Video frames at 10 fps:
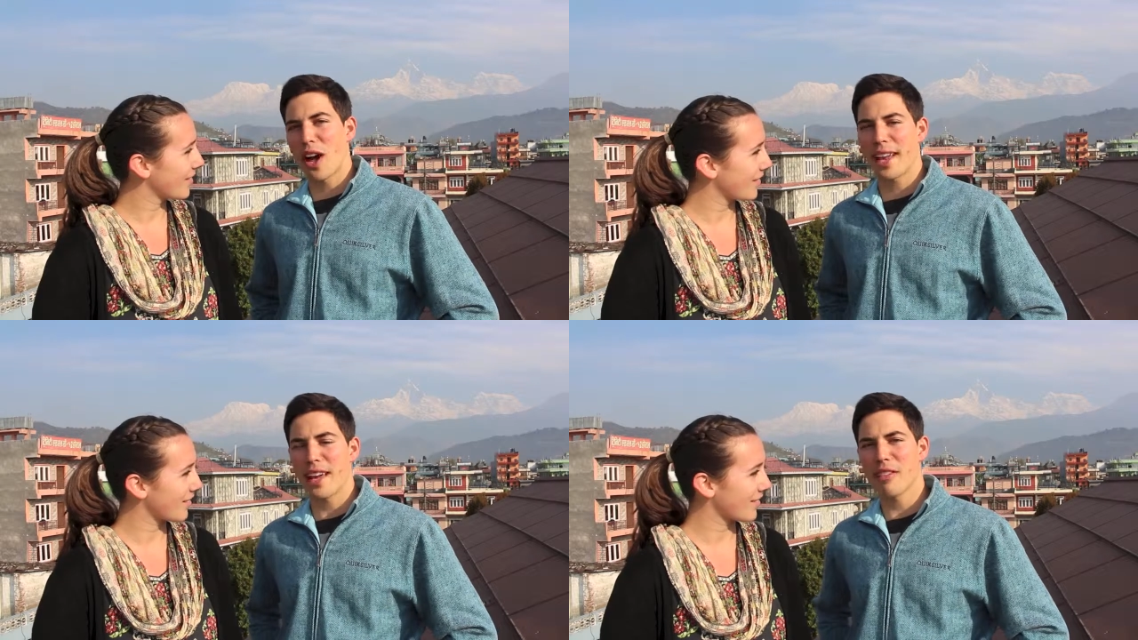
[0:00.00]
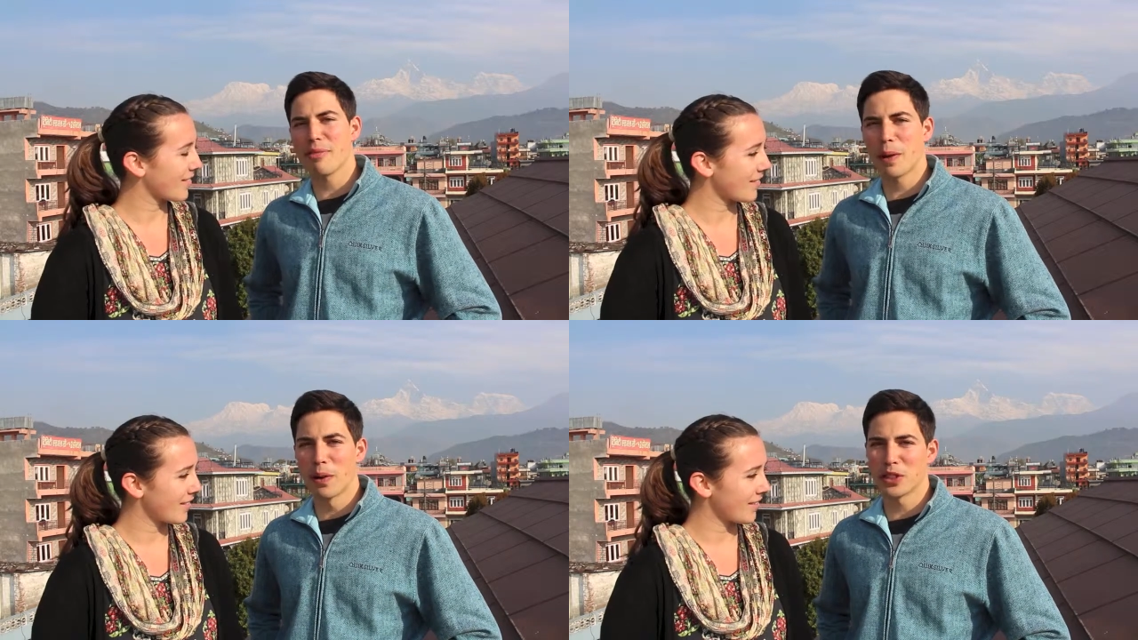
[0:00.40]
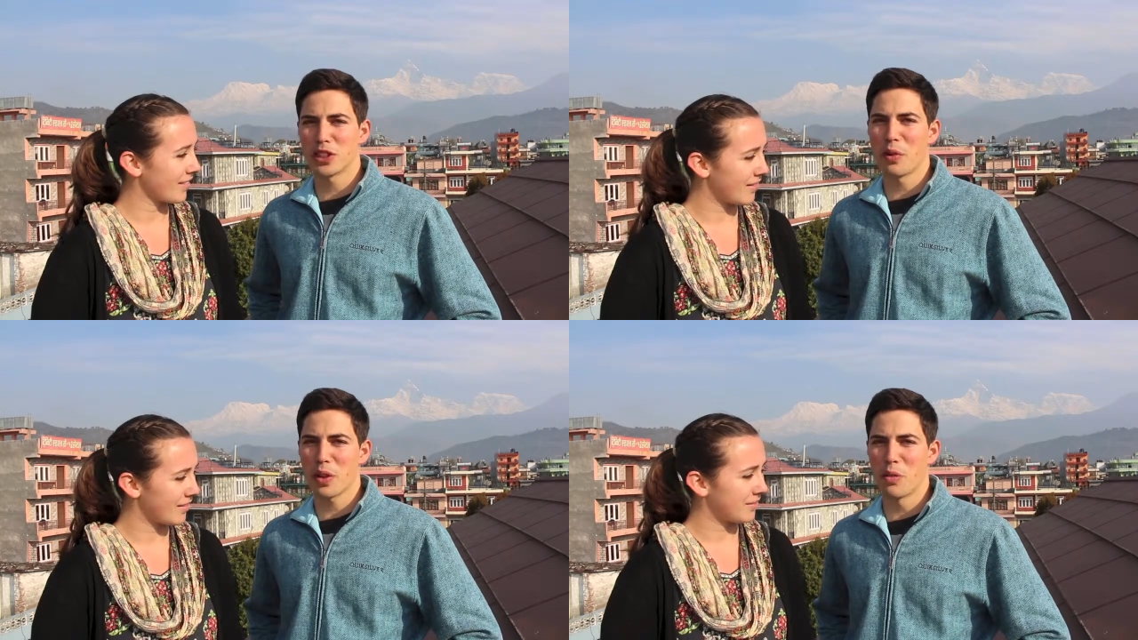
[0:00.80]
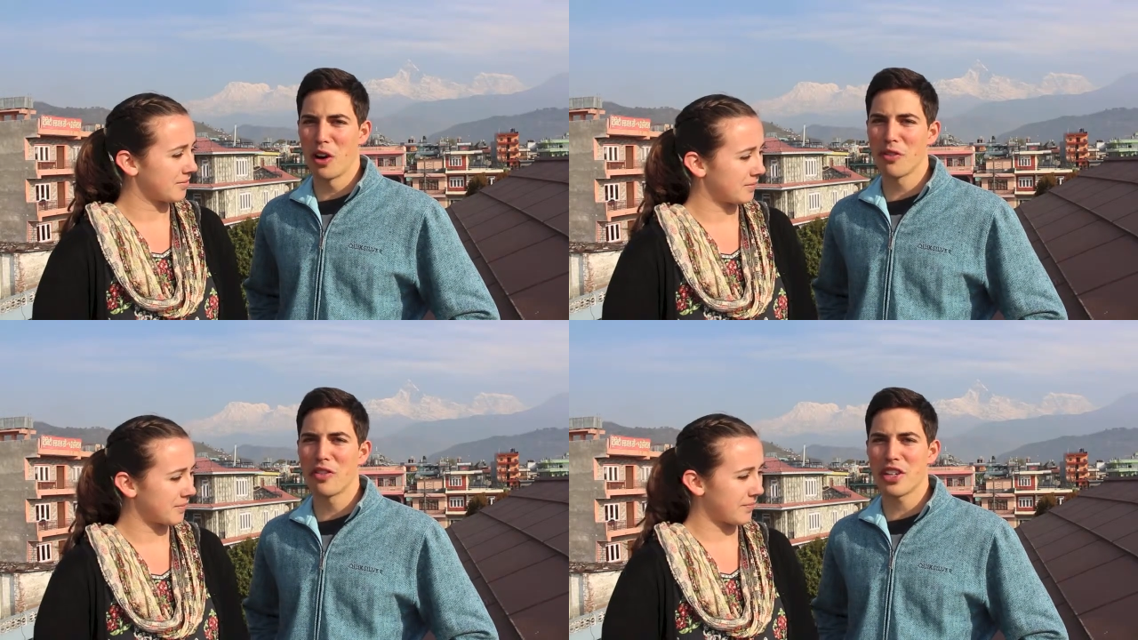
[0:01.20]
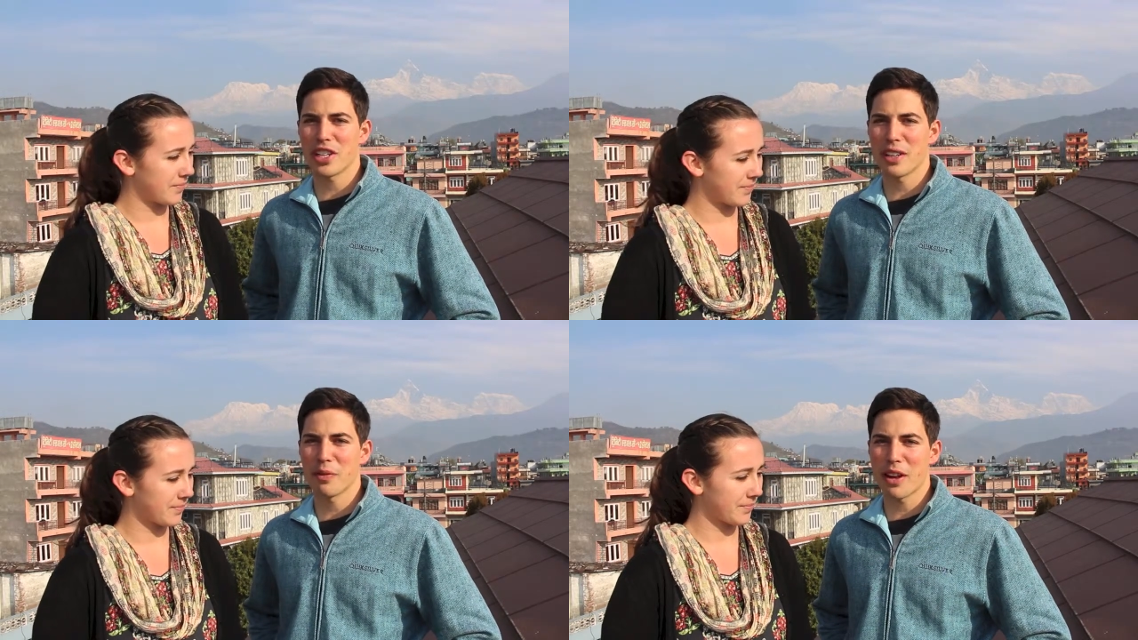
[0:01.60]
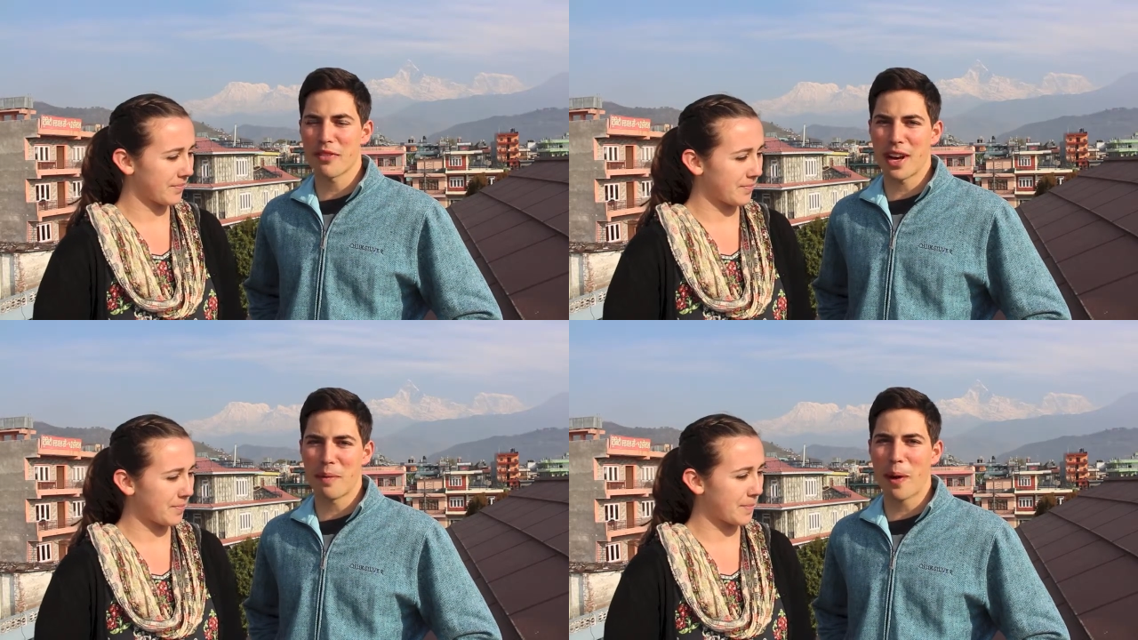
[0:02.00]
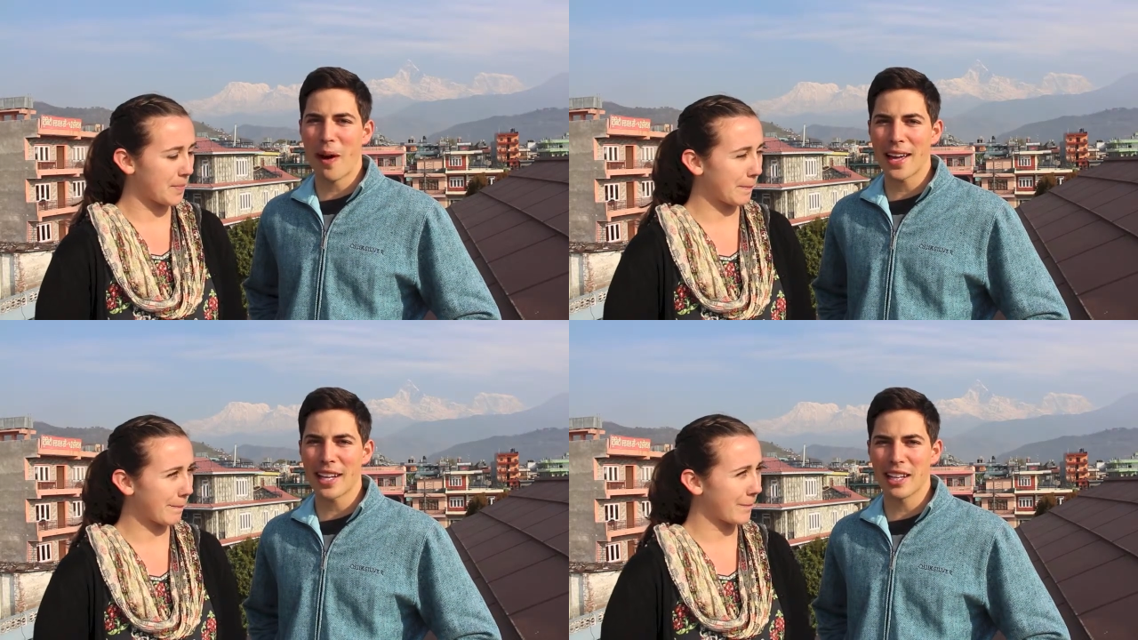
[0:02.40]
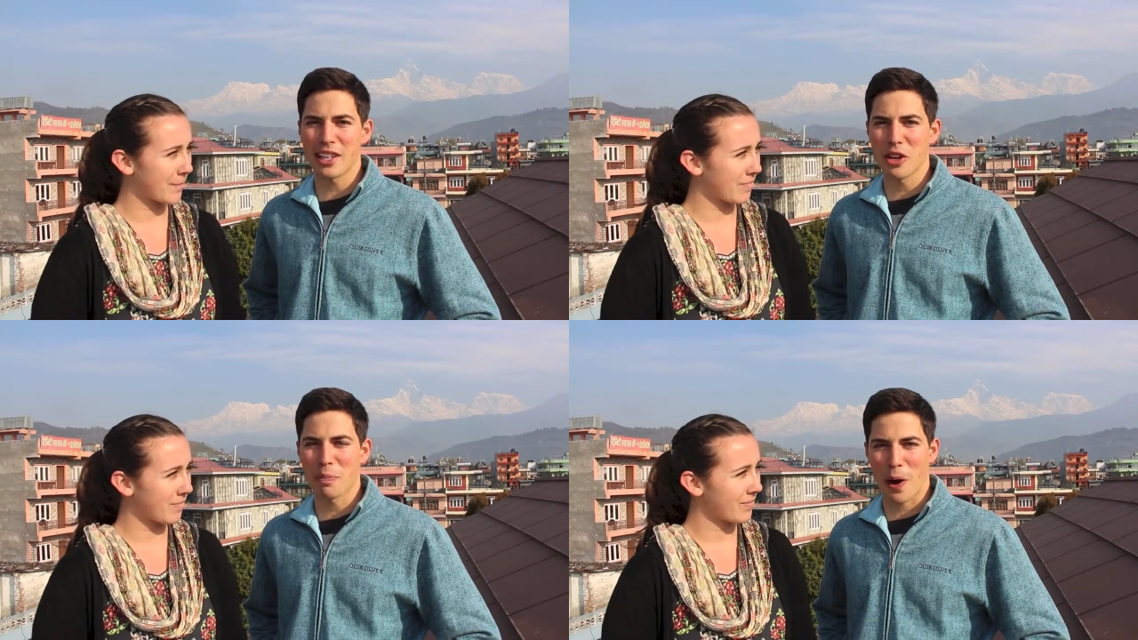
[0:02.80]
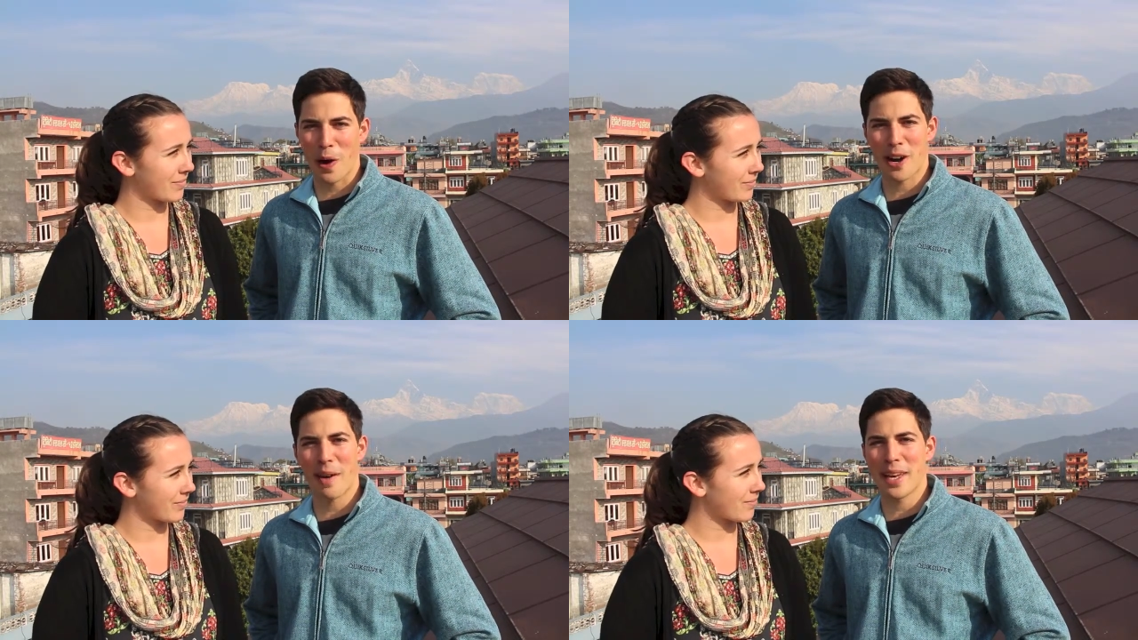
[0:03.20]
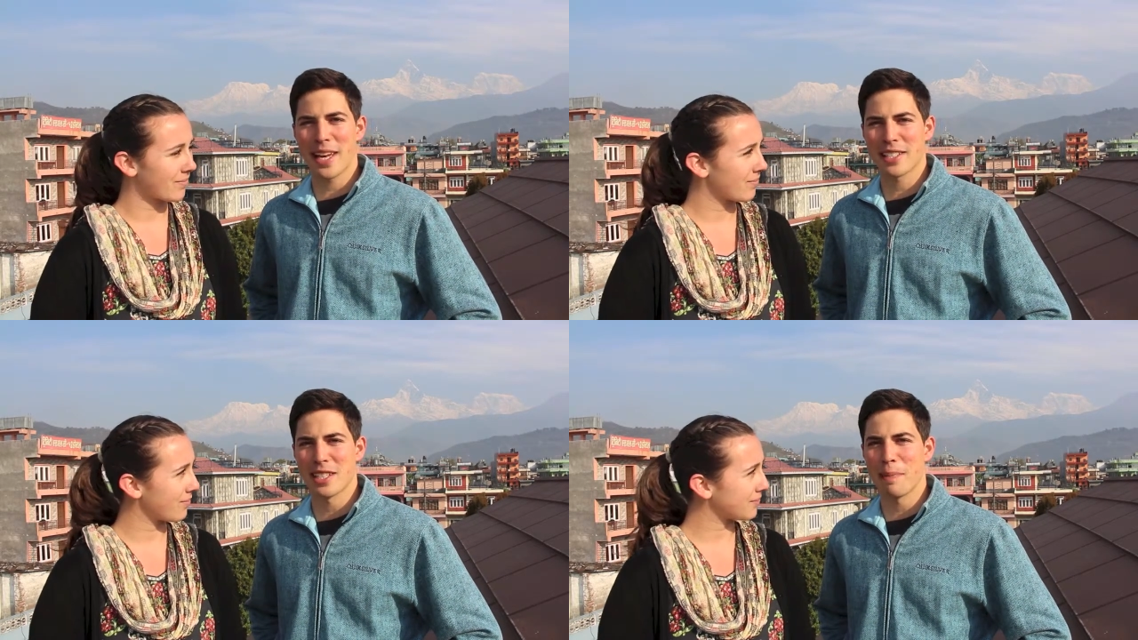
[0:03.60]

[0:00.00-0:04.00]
Speaker 1: INF, but also with World Vision. We've uh, pioneered a new program here to